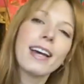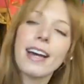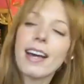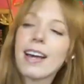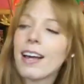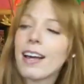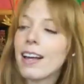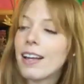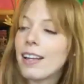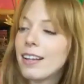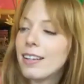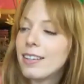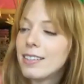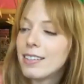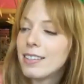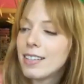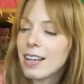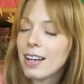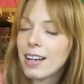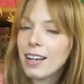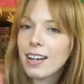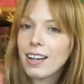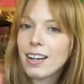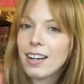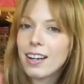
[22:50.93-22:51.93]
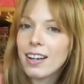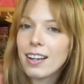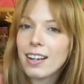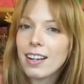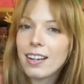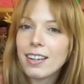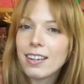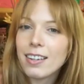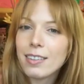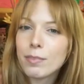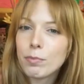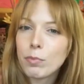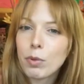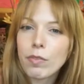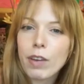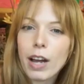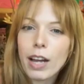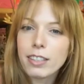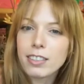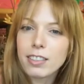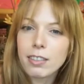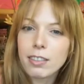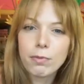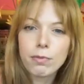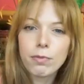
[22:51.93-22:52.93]
and
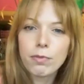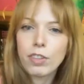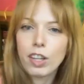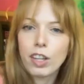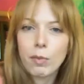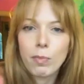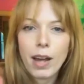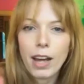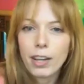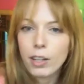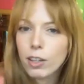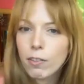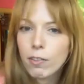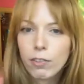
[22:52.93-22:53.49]
provide some feedback.